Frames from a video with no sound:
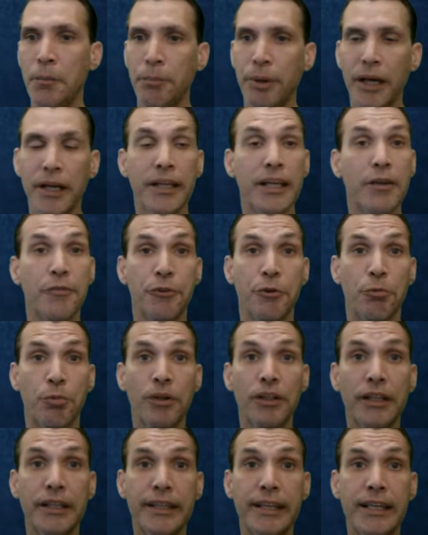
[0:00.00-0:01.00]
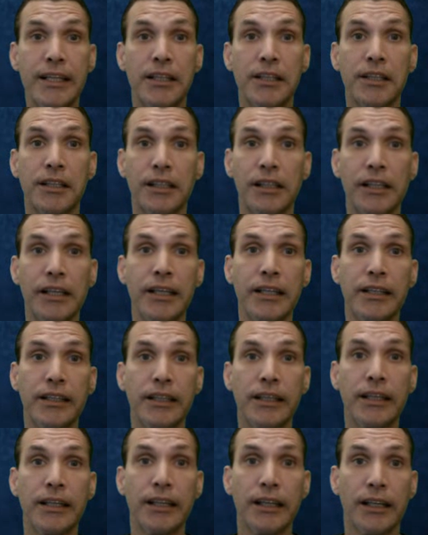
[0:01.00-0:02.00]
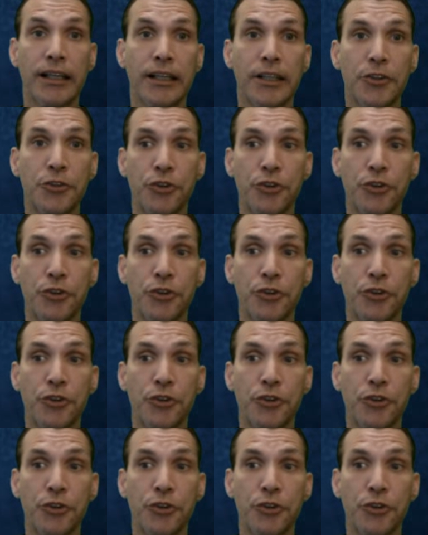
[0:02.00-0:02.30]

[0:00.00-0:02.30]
But if you really need to clean the uh,